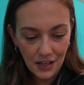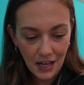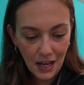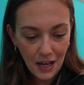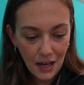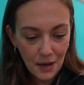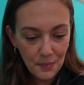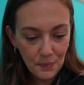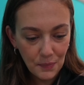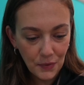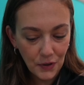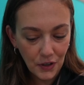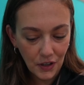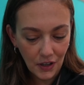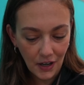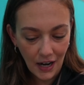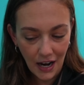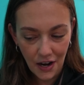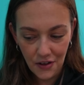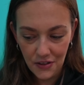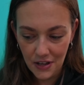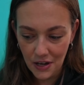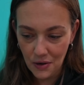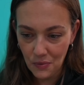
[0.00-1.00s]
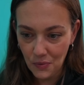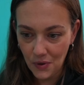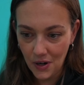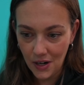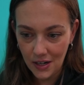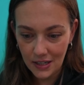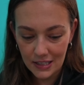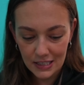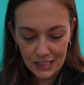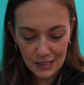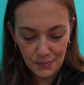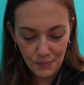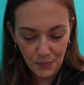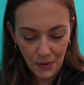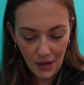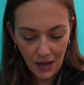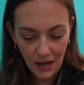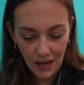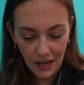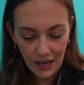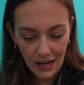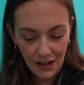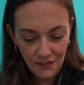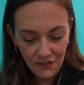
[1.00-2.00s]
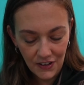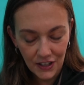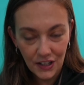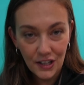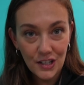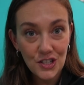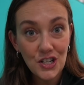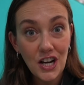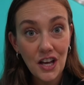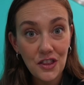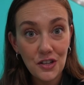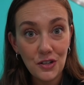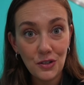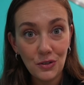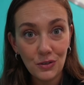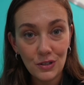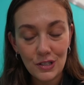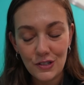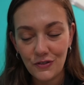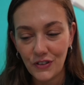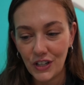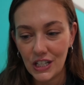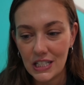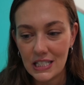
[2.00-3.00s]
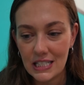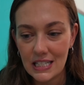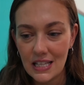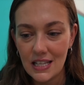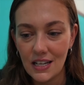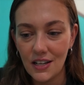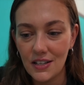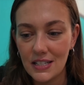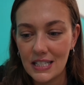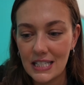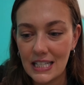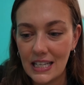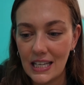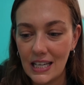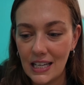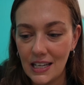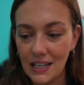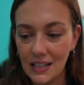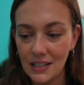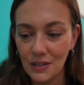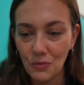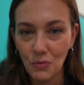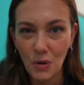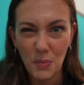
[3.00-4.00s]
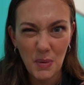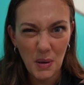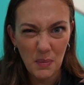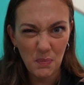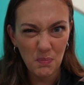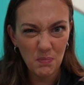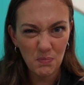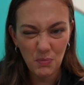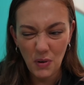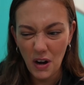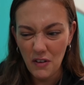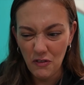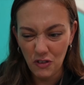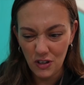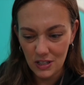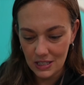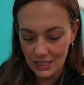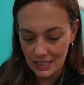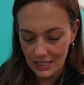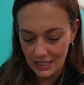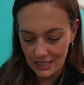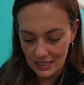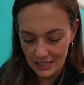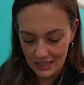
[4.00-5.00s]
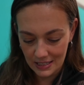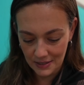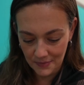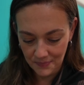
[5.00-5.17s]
up or how that works, but I figure I'll try the noodles first and then I'll see what my preference is.